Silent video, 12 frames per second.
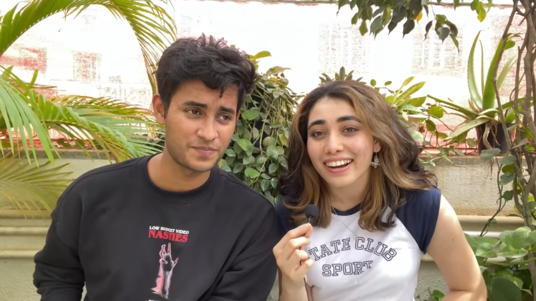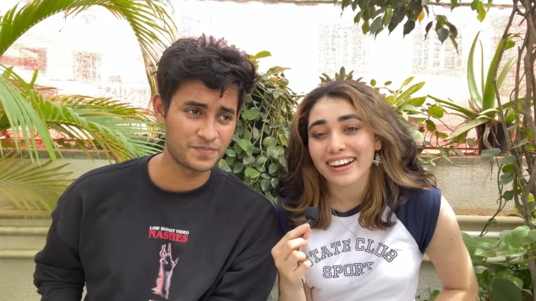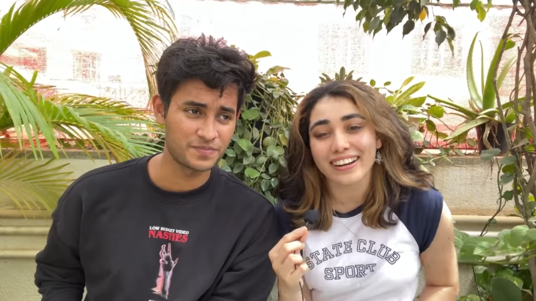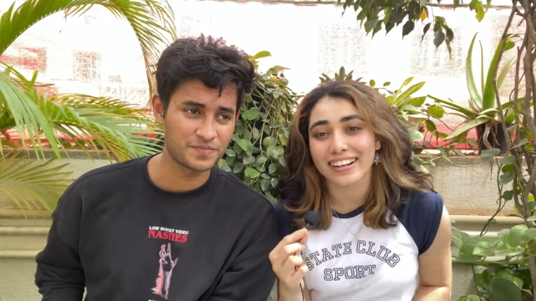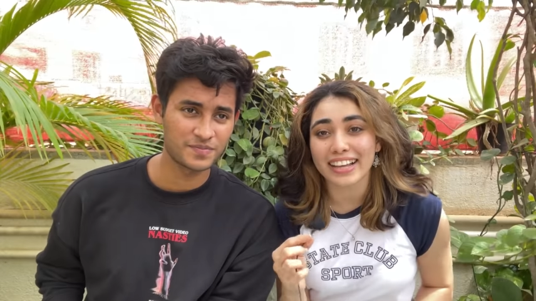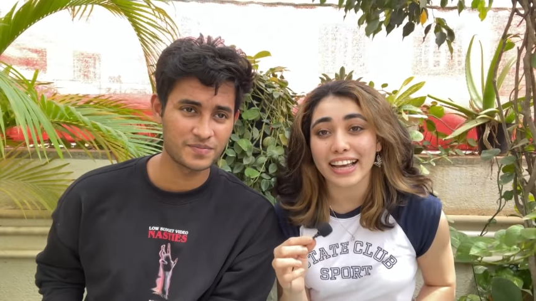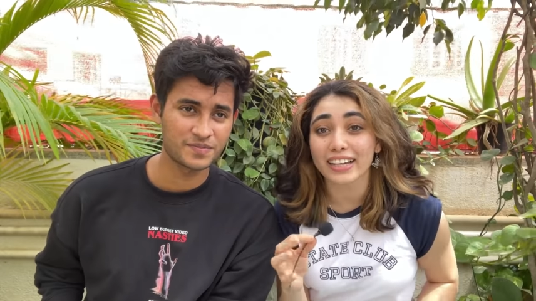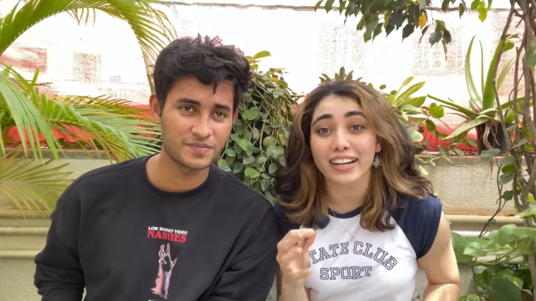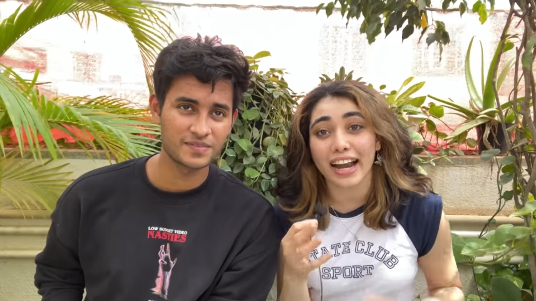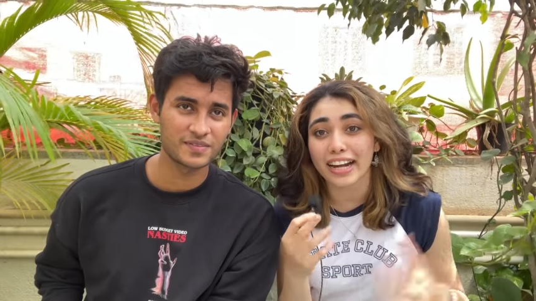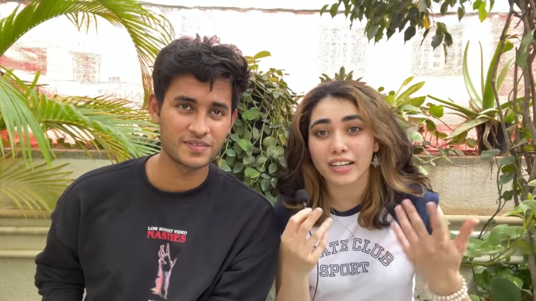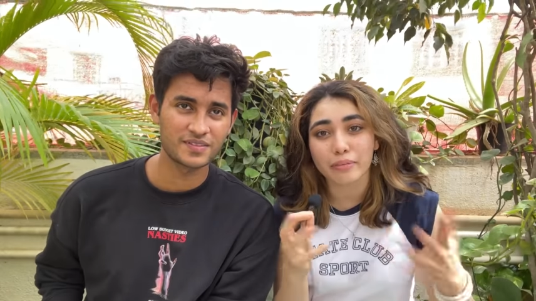Speaker 1: Yeah. It like
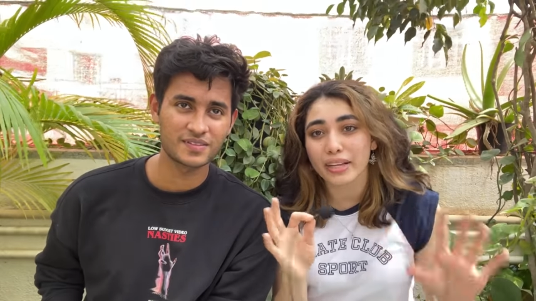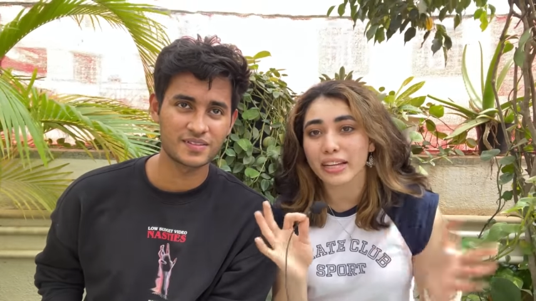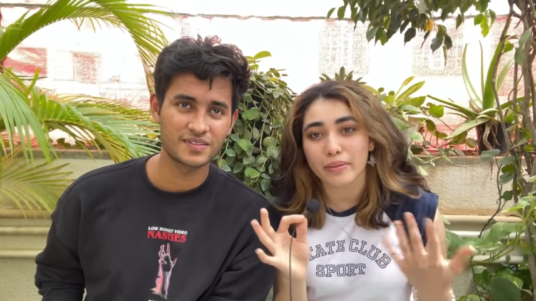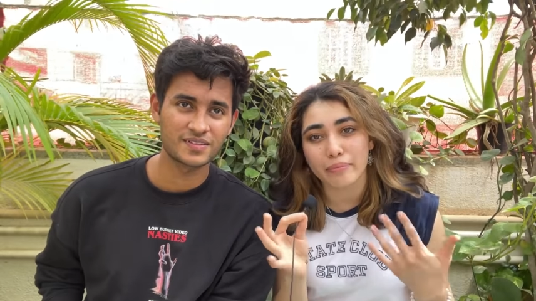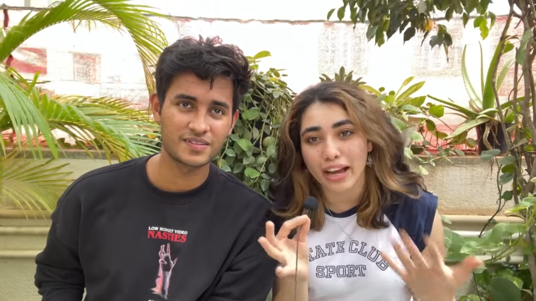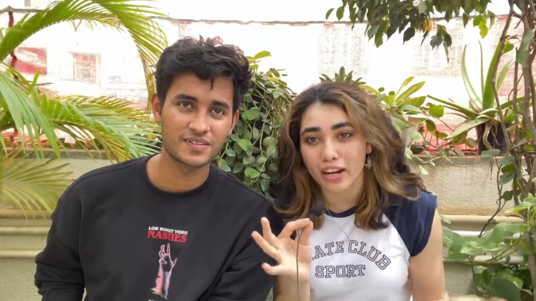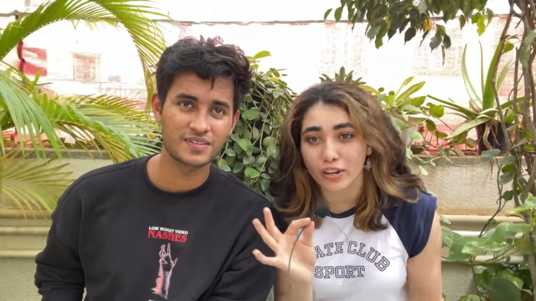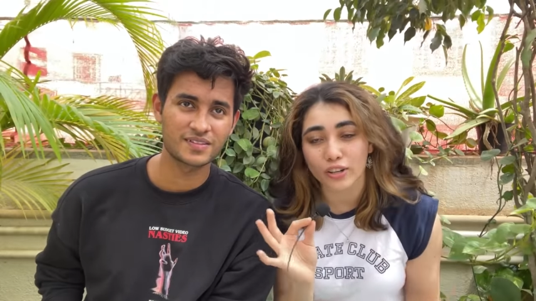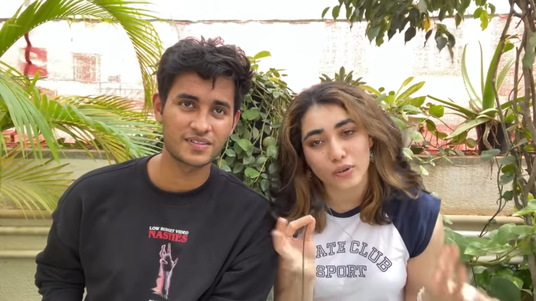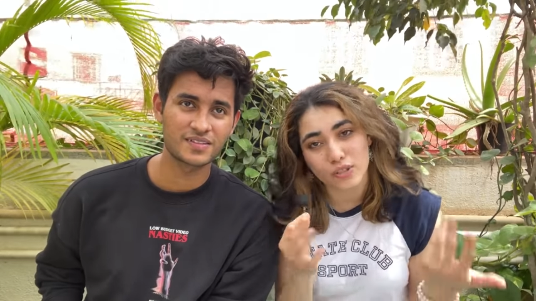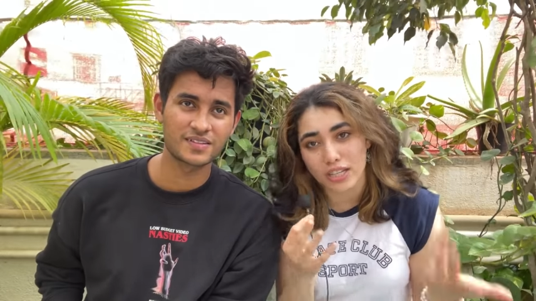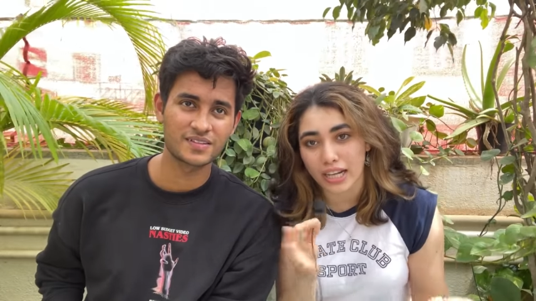randomly
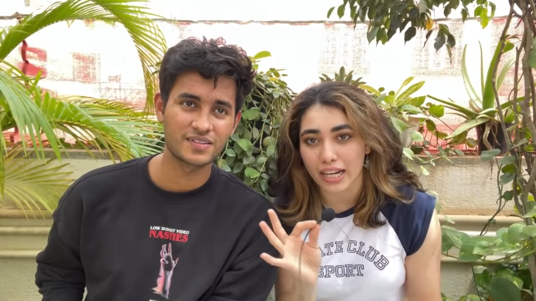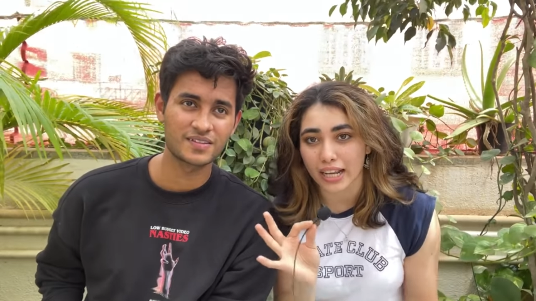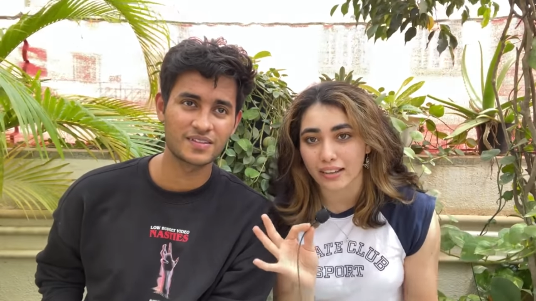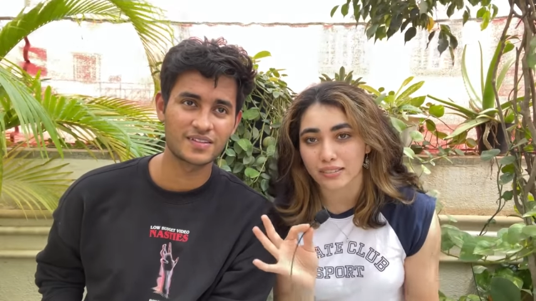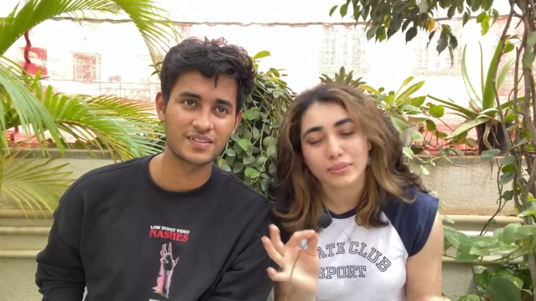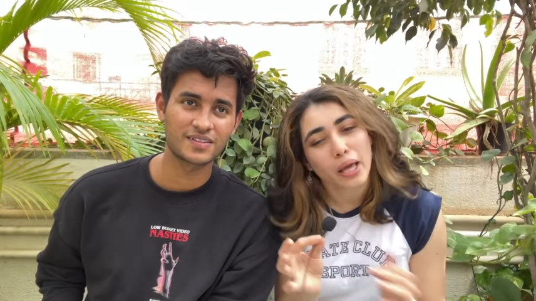Bangalore. It was raining.